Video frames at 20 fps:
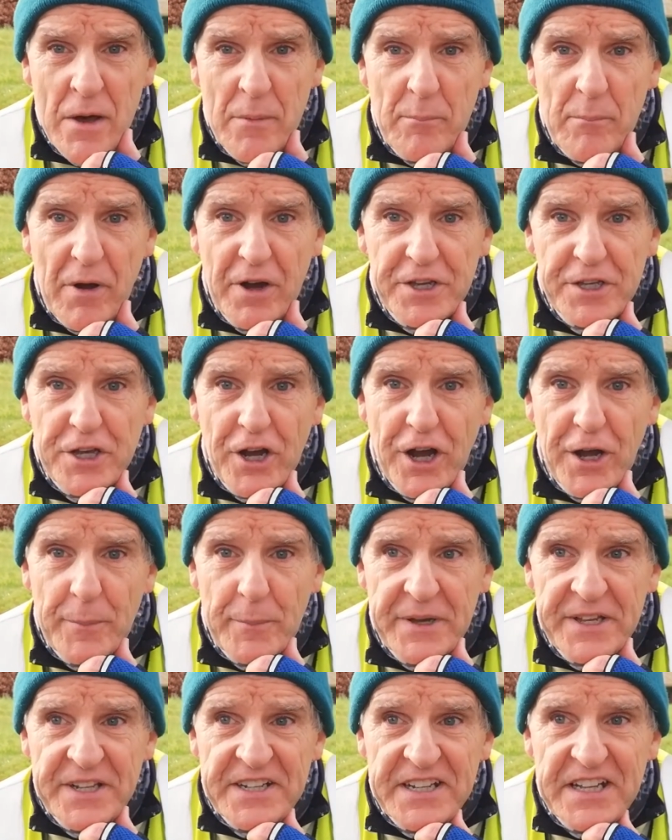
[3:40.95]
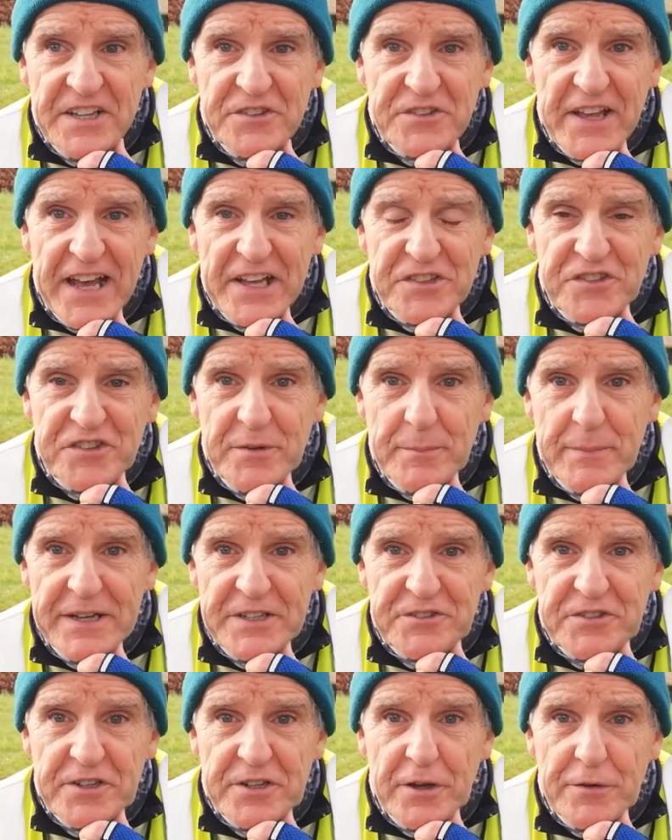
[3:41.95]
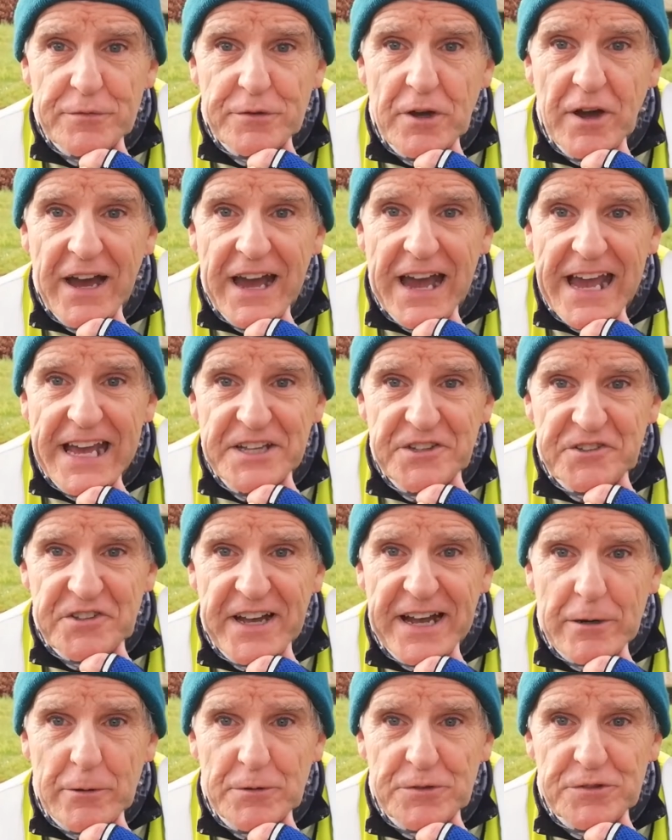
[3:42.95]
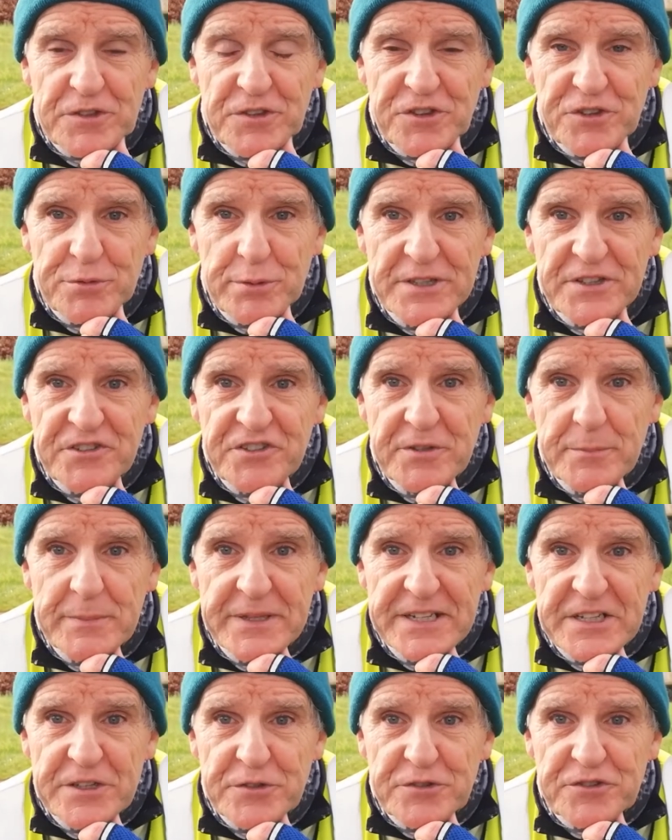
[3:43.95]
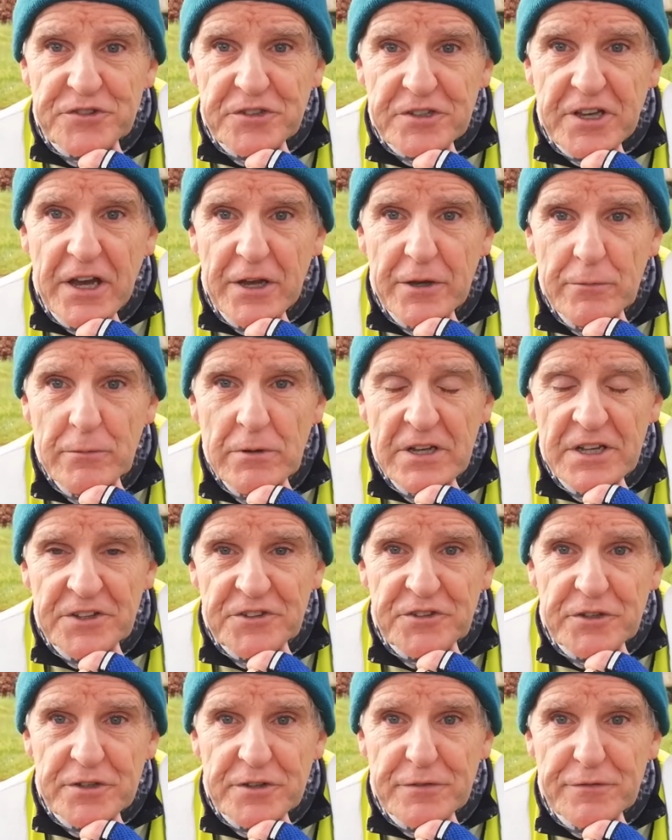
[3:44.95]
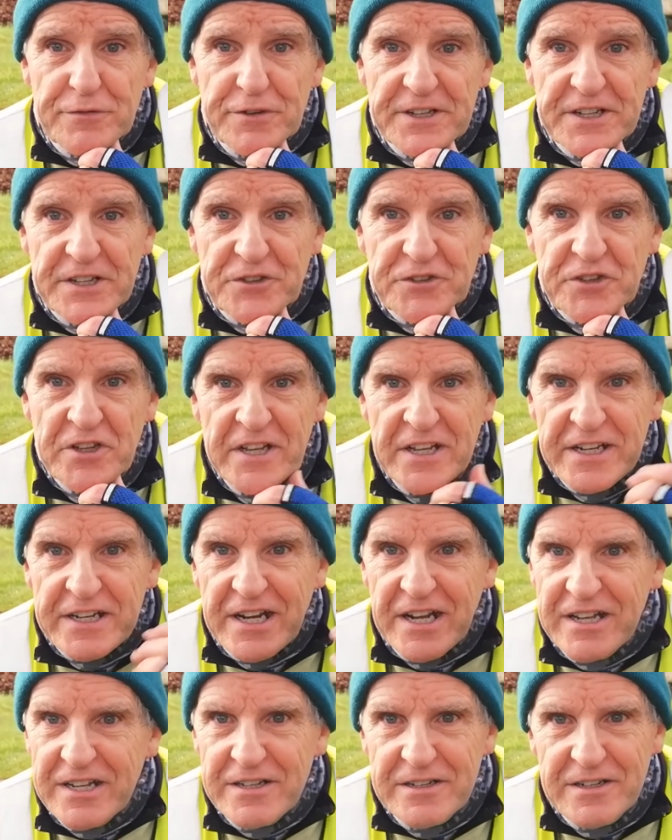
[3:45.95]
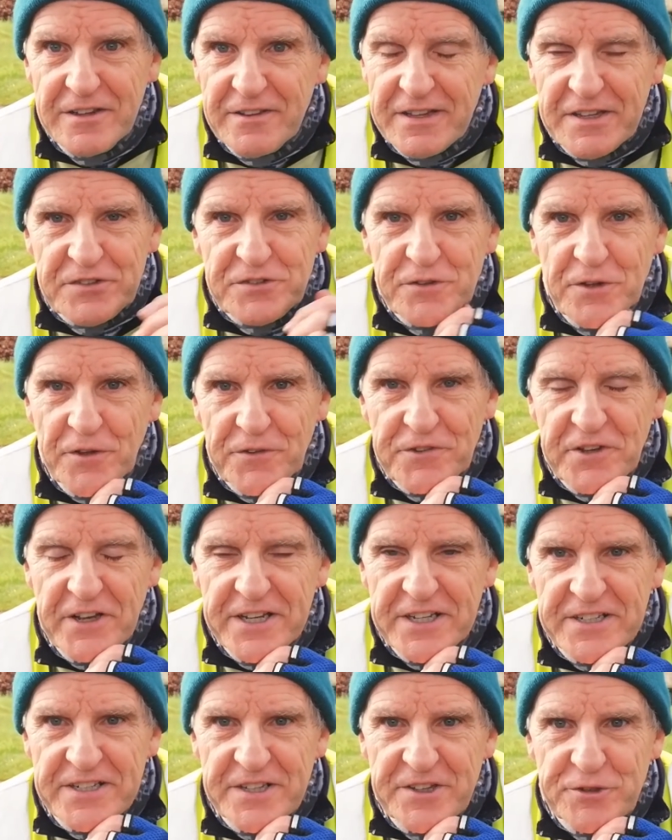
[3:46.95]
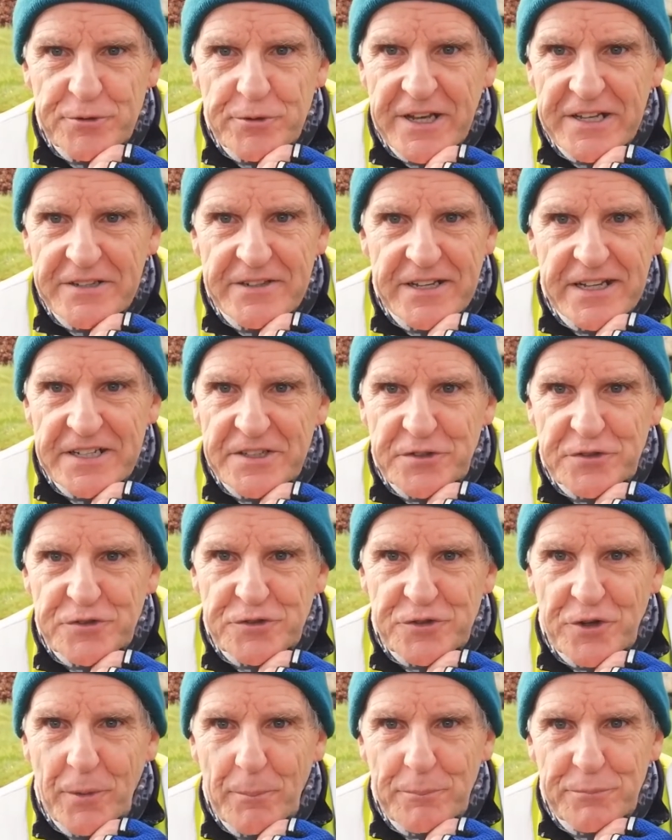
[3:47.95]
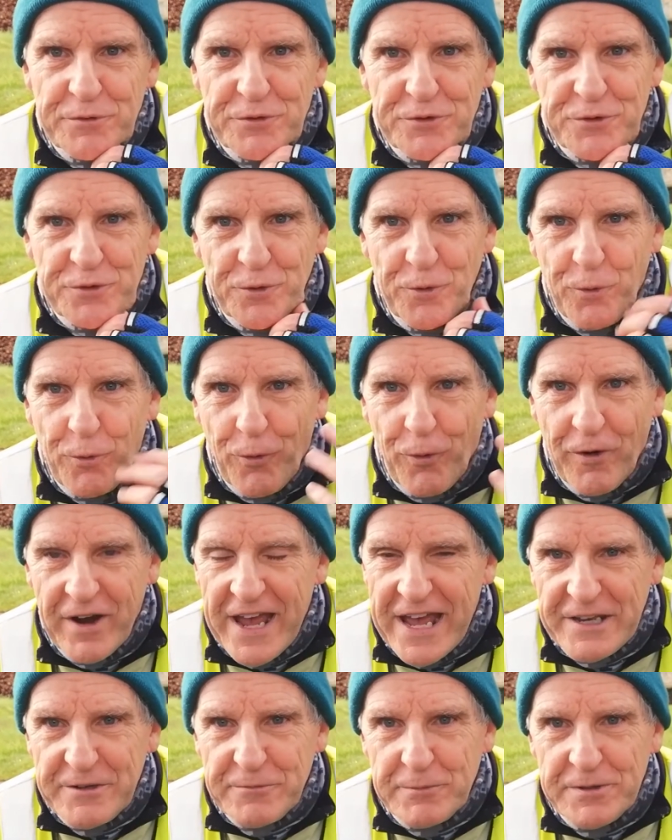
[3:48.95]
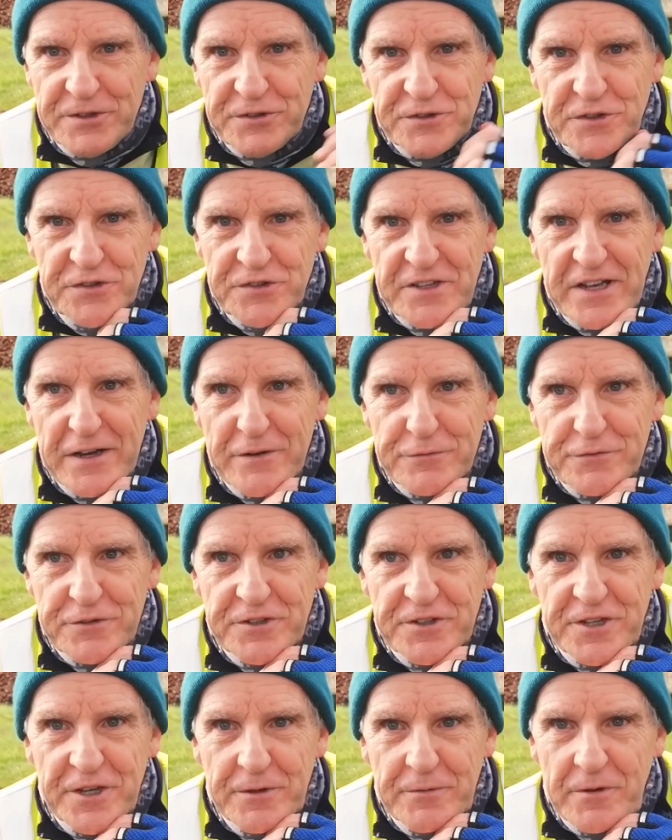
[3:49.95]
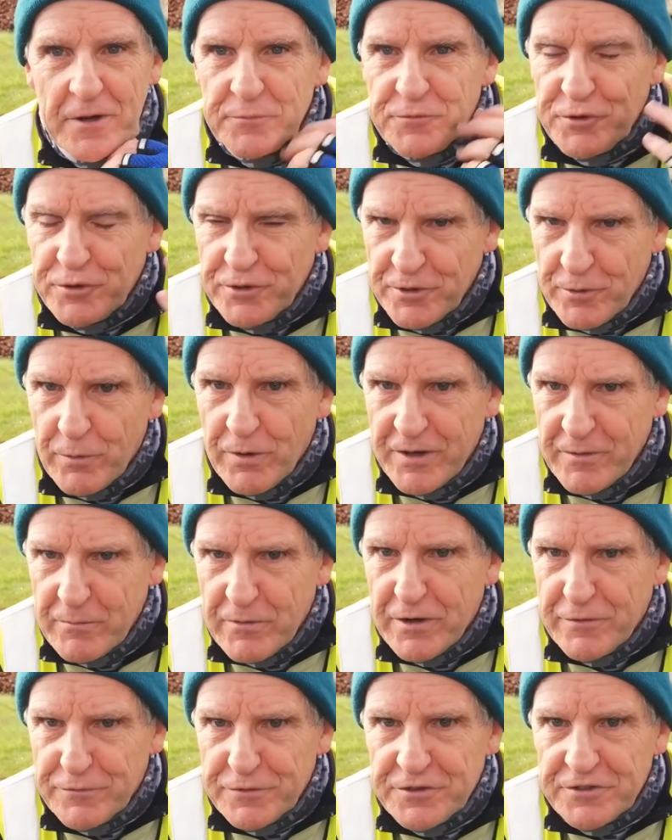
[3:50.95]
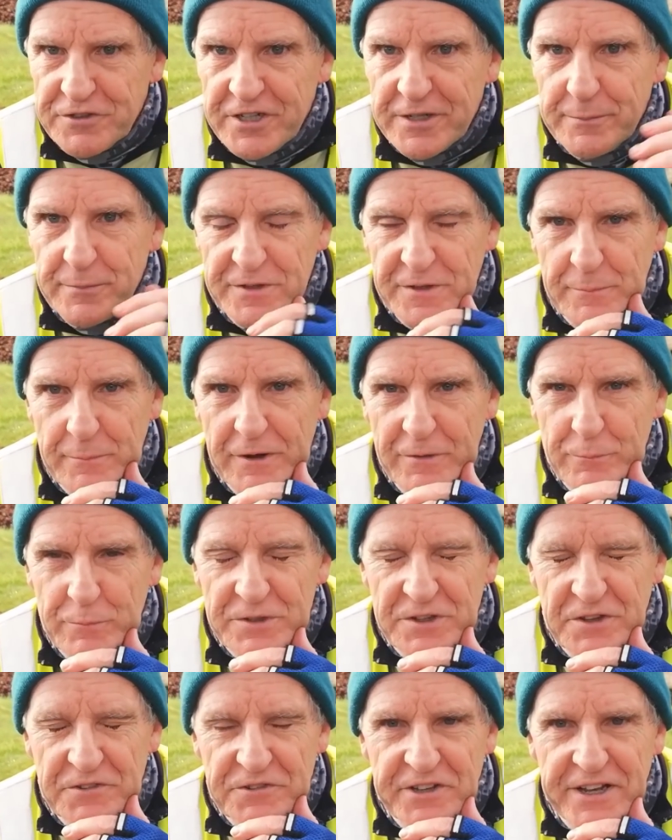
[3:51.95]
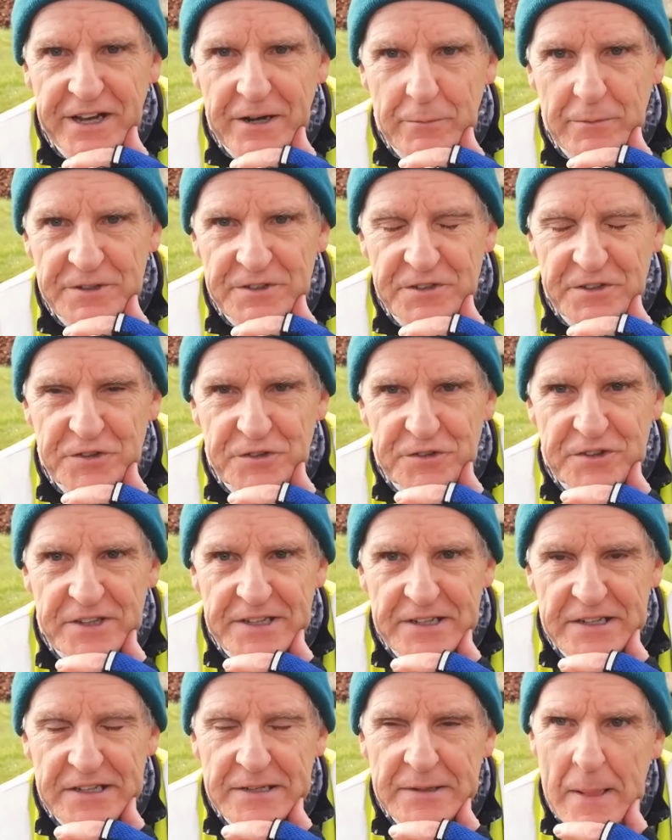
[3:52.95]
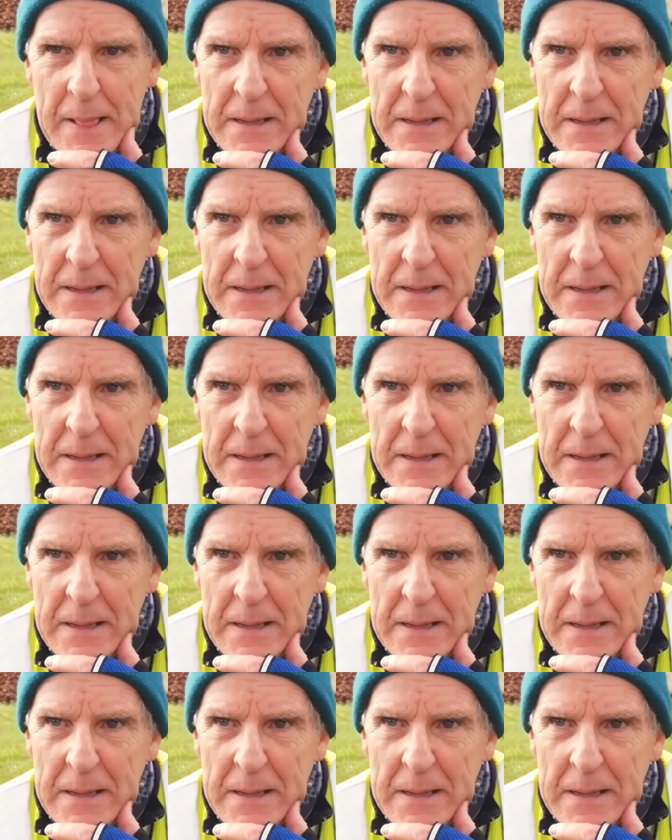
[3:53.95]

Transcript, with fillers: My Garmin is estimating I've got 8 hours and 20 minutes to go till the finish. Clearly, that's not taking into account any stops or headwinds this afternoon. I'm doing quite well for time at the moment with the tailwind, incidentally.